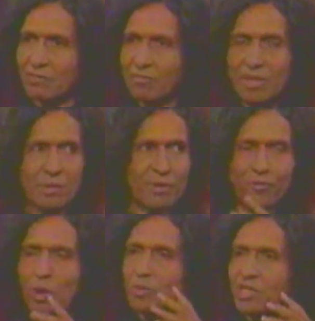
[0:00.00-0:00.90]
Right.
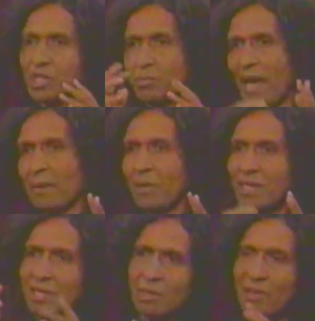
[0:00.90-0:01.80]
Before it was just black
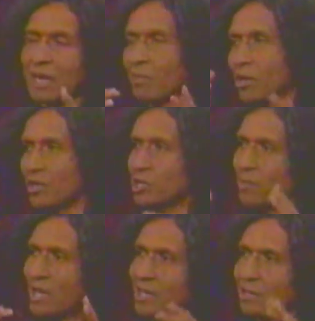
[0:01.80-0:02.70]
man killing black man or
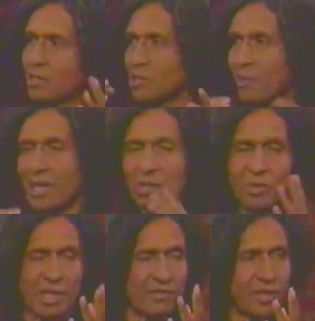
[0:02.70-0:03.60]
Hispanic killing Hispanic or
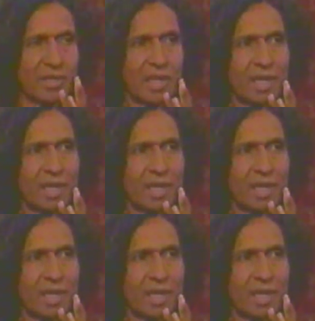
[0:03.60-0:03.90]
whatever.